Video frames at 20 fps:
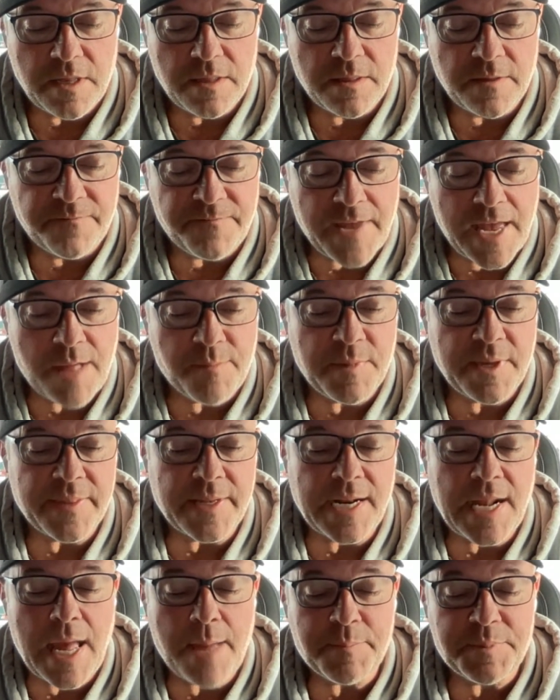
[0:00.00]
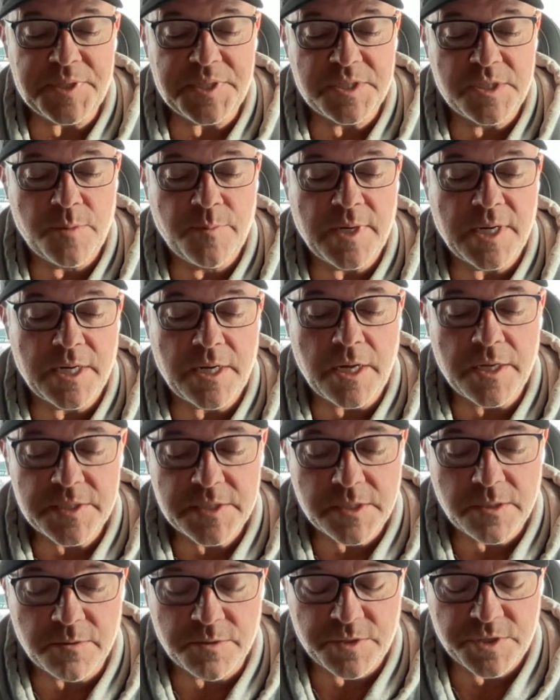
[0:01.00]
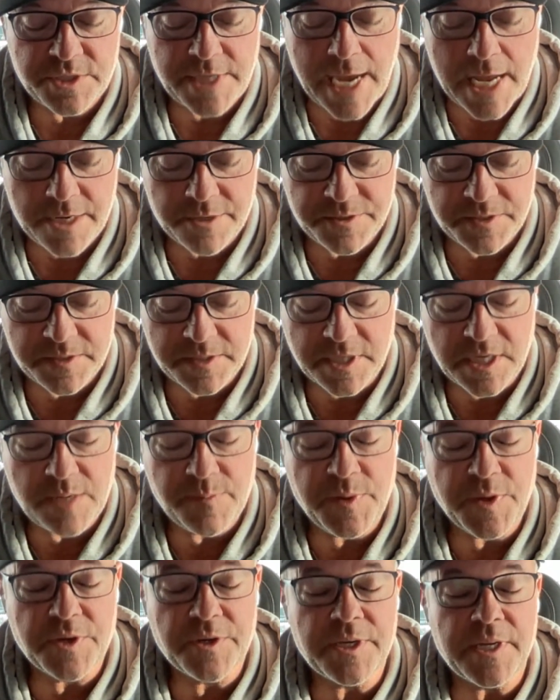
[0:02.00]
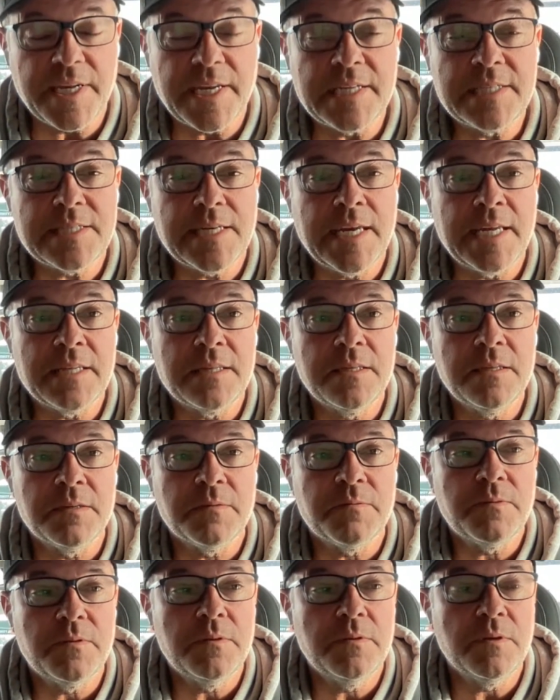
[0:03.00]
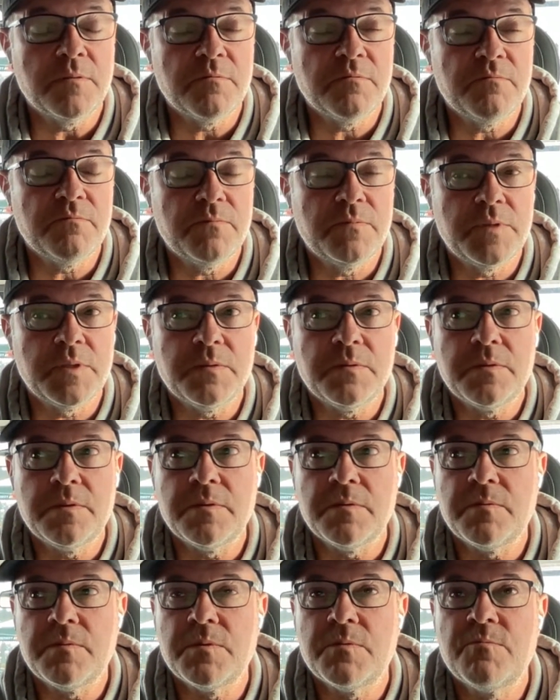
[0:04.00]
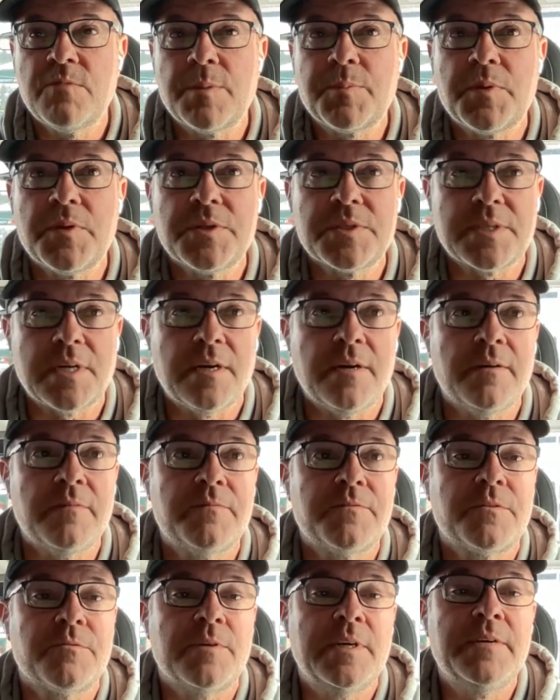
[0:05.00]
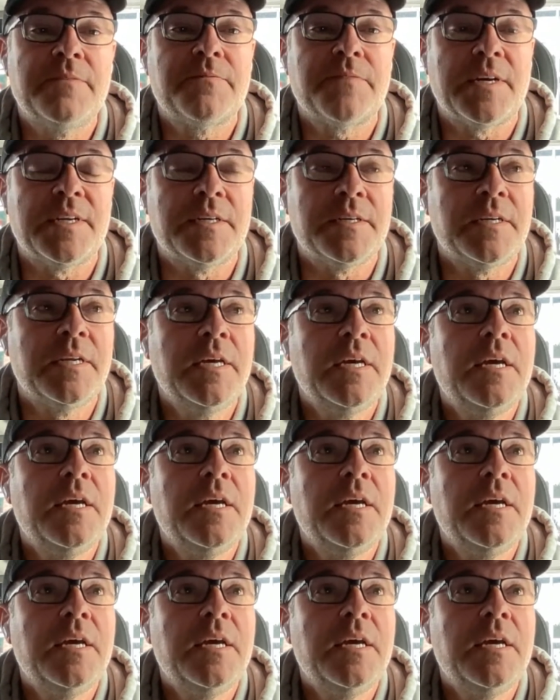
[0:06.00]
the family that it happens to, but it also shatters the community. The ripples of grief and